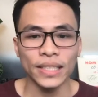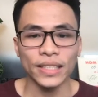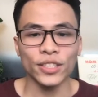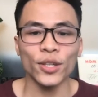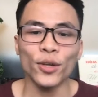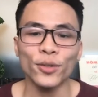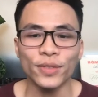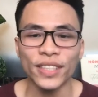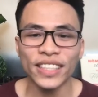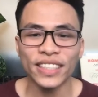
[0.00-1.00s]
So
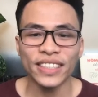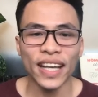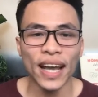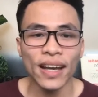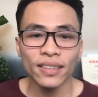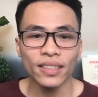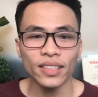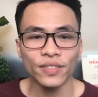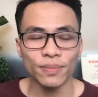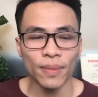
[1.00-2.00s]
this is the end
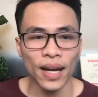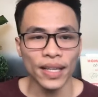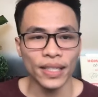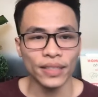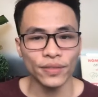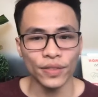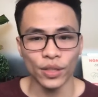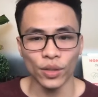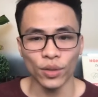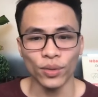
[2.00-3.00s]
of my
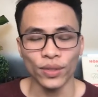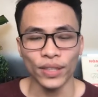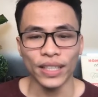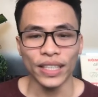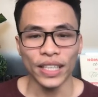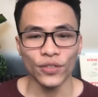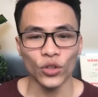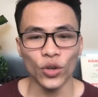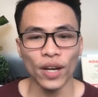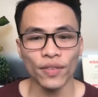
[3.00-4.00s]
video. If
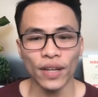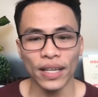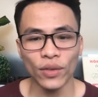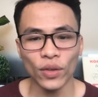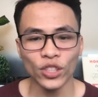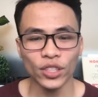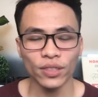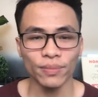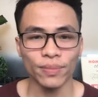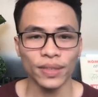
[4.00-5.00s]
you have any
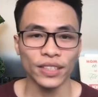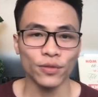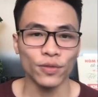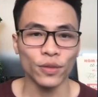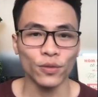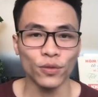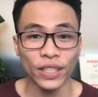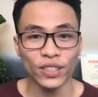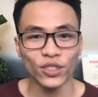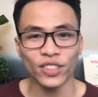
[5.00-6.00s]
question, please feel
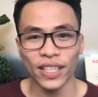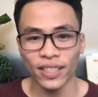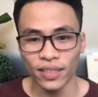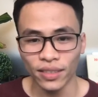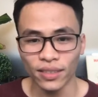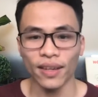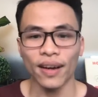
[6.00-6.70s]
free to send us